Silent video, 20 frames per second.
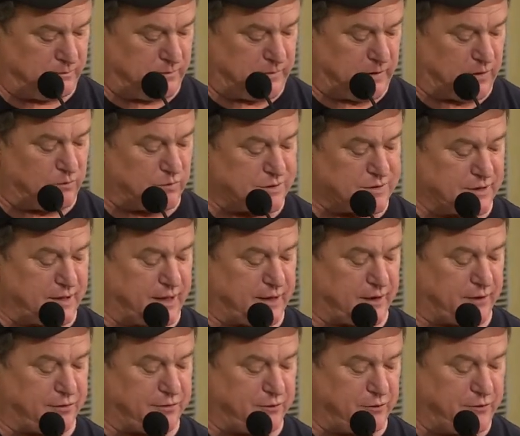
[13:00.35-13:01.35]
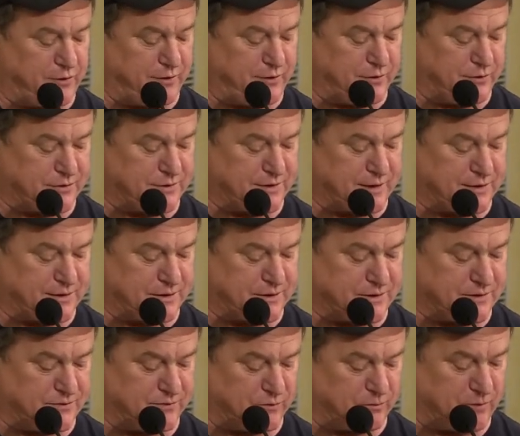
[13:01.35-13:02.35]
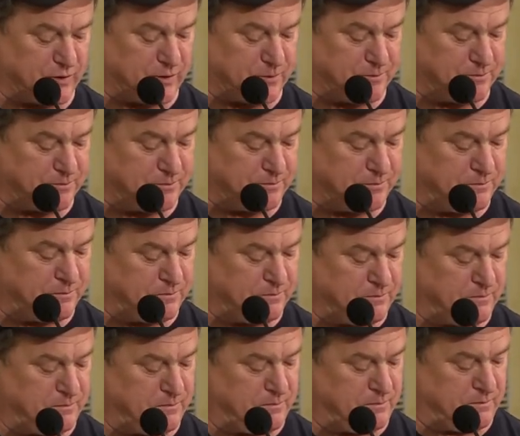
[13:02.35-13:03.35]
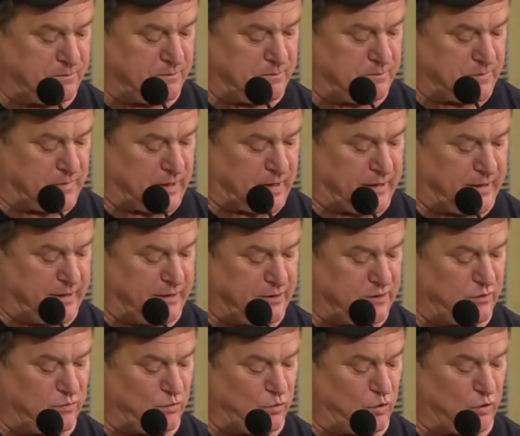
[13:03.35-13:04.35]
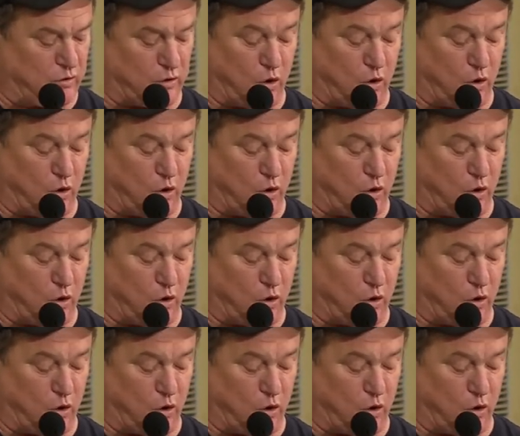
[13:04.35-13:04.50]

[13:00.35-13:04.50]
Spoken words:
It was like a 30-year sentence for me. I hated war